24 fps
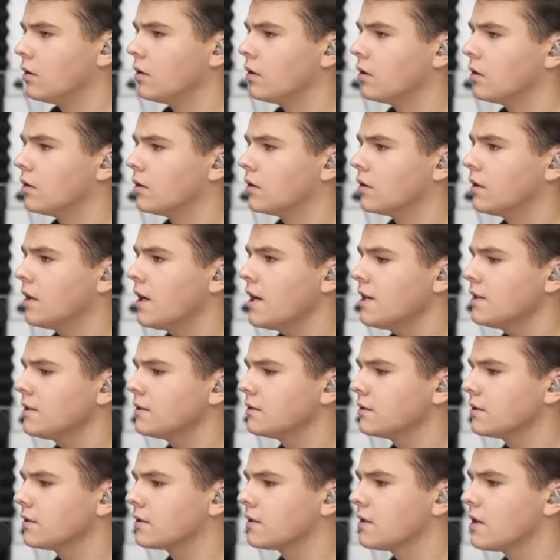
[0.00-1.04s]
All right,
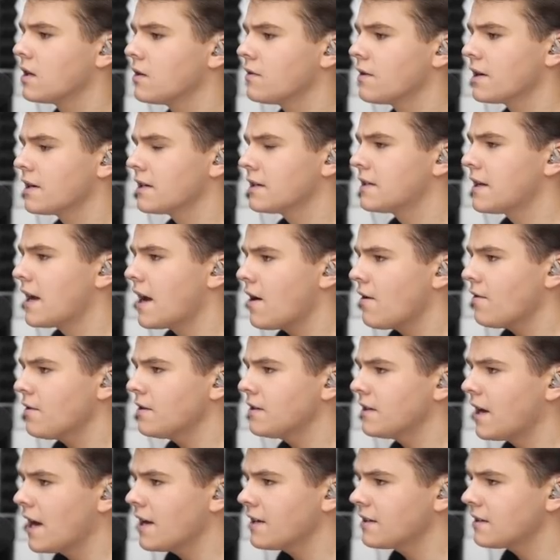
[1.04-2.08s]
slowing
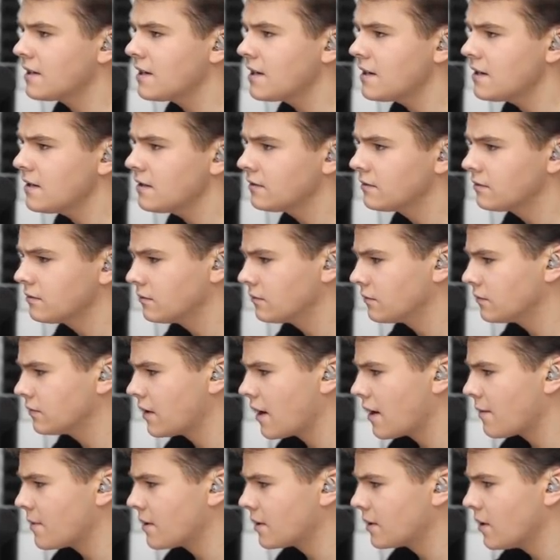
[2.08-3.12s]
down nicely.
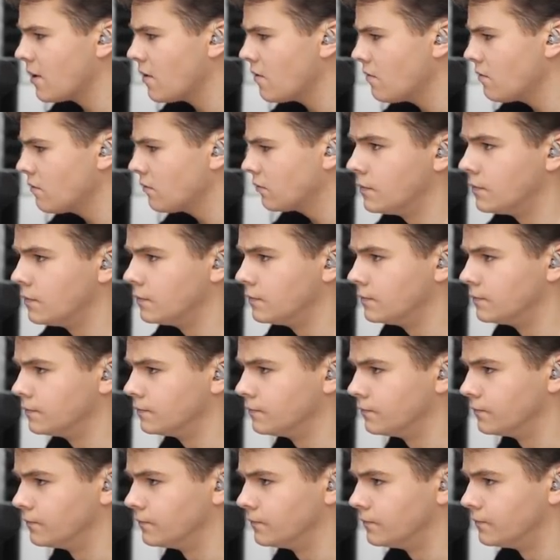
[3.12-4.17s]
There we go.
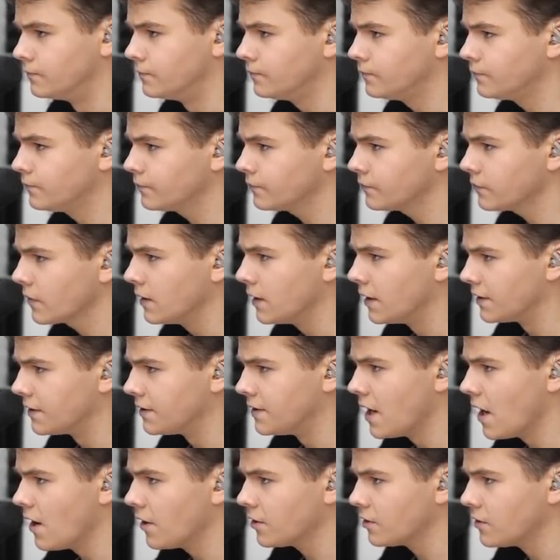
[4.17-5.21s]
Let's
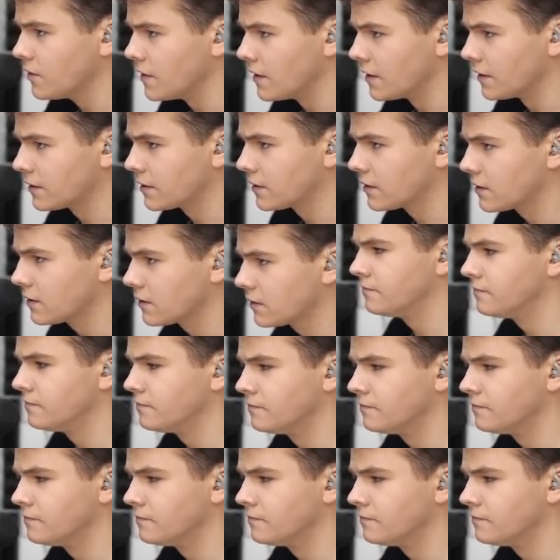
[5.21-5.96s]
now do this.